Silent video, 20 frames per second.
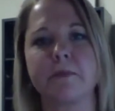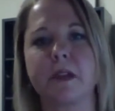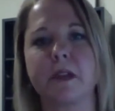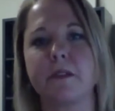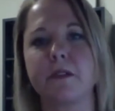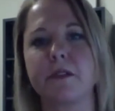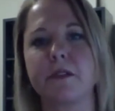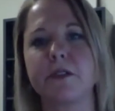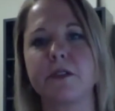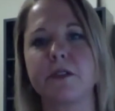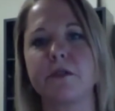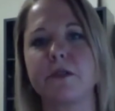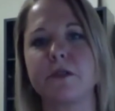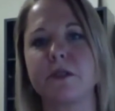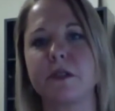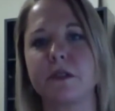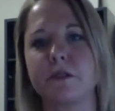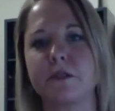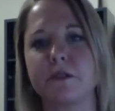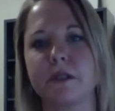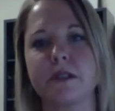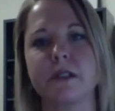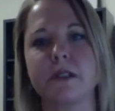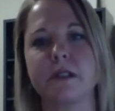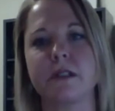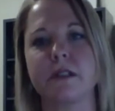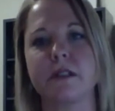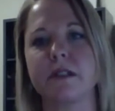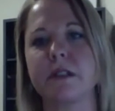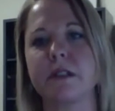other student
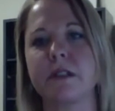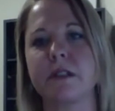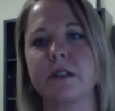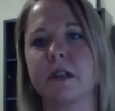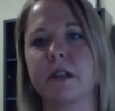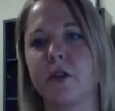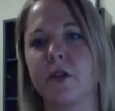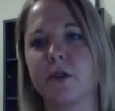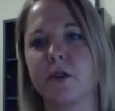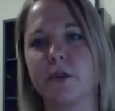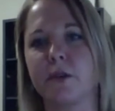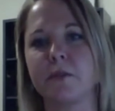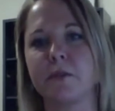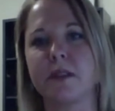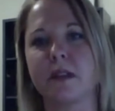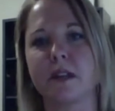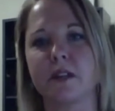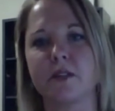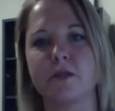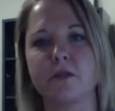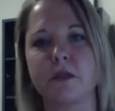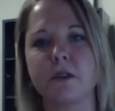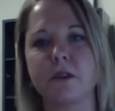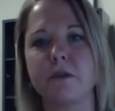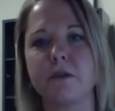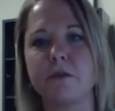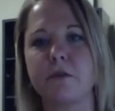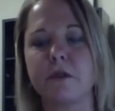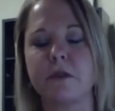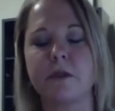services groups like
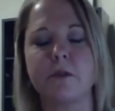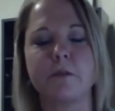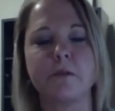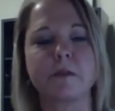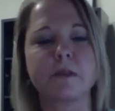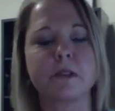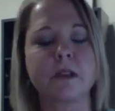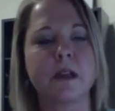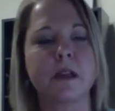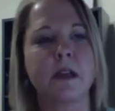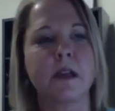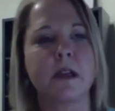TRIO groups.